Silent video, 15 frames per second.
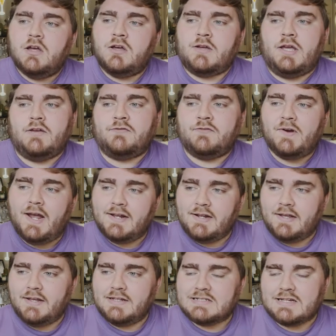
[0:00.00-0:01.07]
Okay,
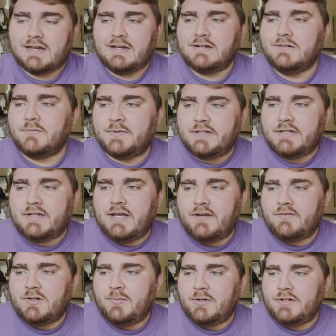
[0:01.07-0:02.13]
Fridays, I don't really
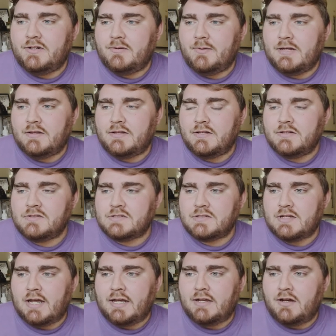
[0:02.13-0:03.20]
have an opinion about this.
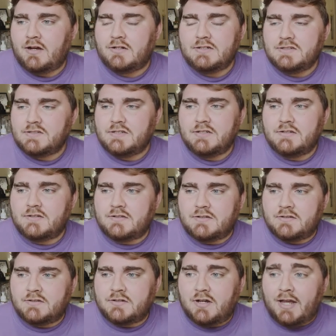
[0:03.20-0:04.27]
I honestly
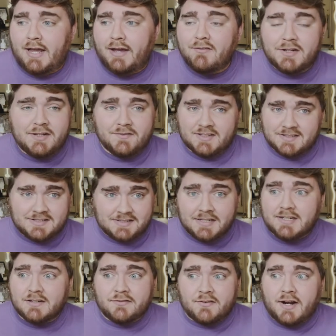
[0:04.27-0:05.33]
haven't even
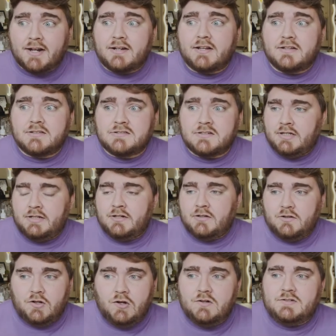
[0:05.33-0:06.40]
seen a Fridays in
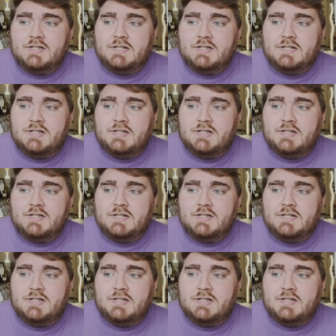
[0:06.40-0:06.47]
a long